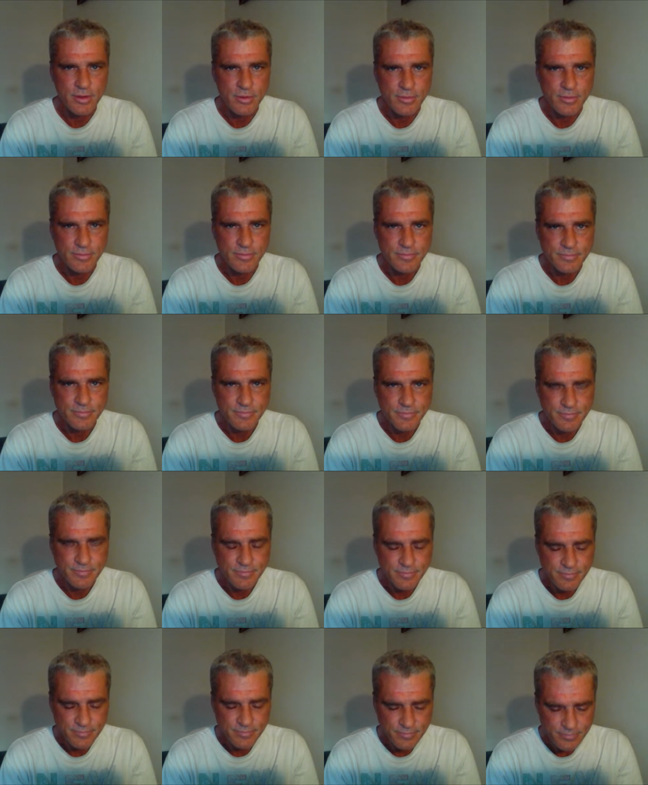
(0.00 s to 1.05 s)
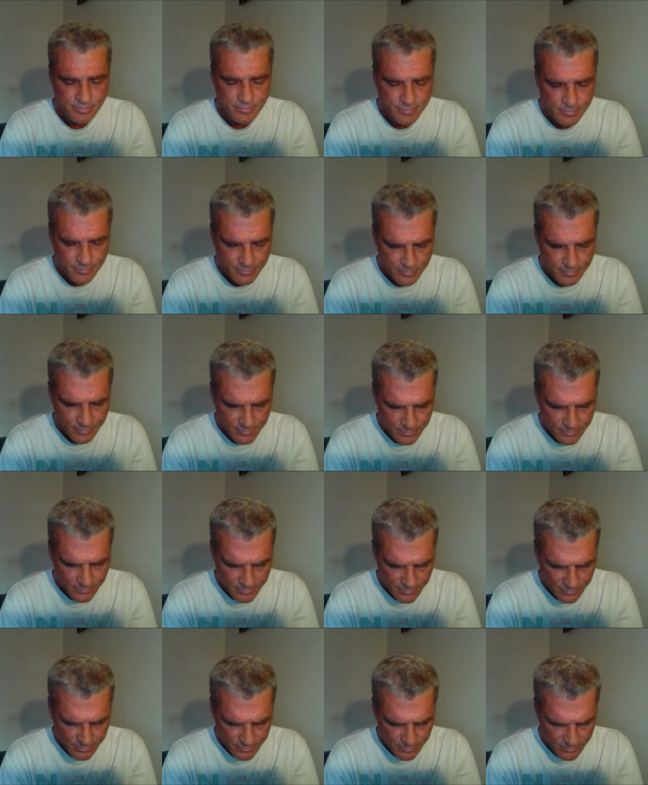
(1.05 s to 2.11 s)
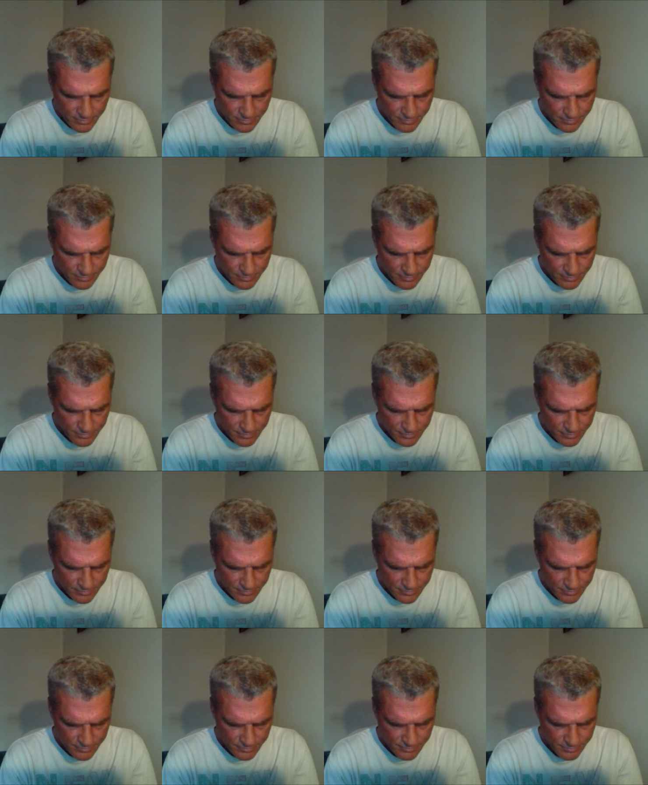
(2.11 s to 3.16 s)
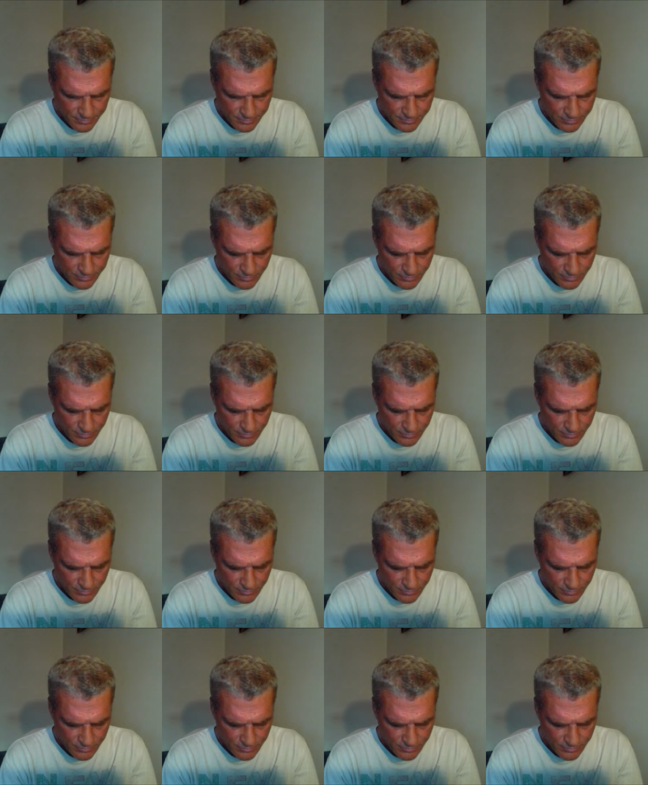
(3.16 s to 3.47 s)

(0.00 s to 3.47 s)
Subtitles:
Nobody speaks.